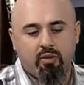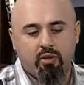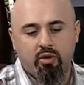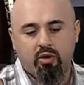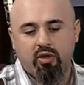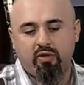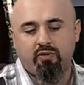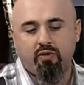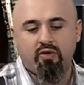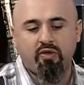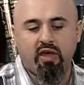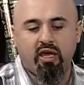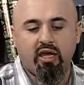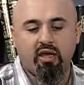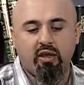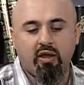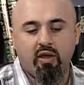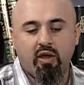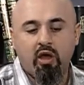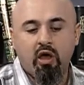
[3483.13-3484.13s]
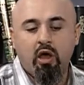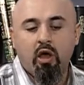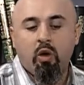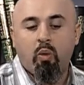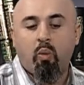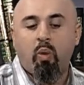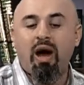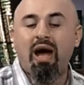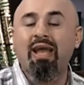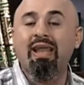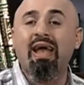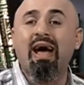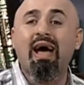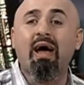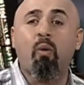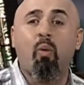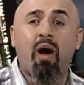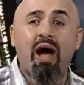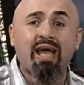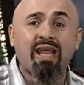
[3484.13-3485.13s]
Notice verse 8. Why
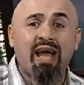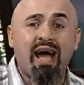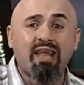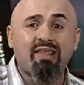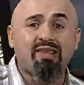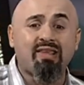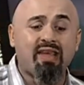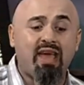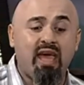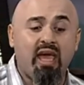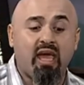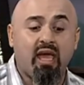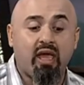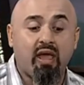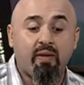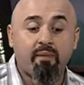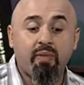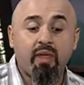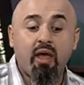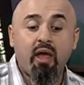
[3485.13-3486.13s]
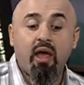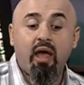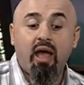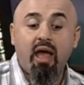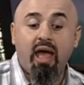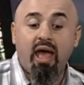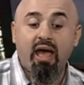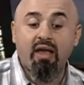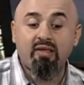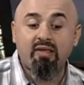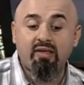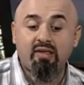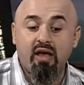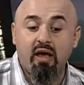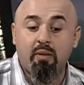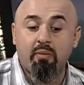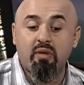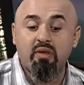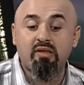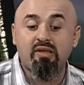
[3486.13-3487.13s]
not say, as
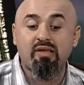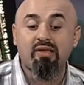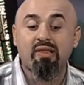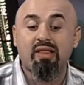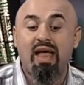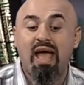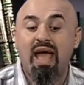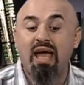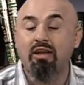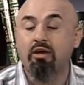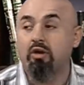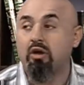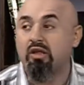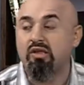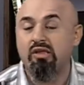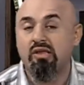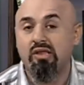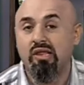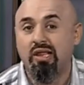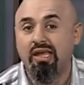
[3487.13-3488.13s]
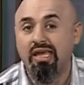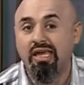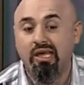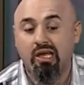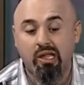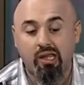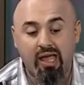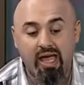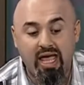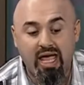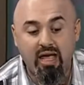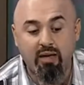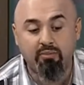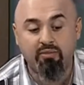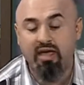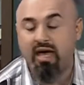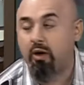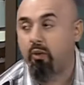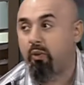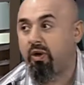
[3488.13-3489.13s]
some slanderously
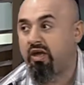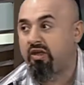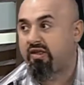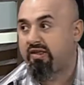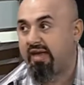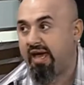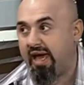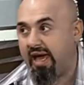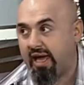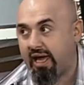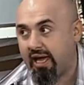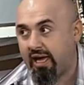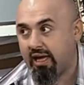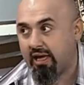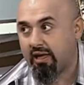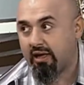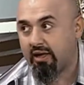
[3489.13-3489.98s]
claim that we say.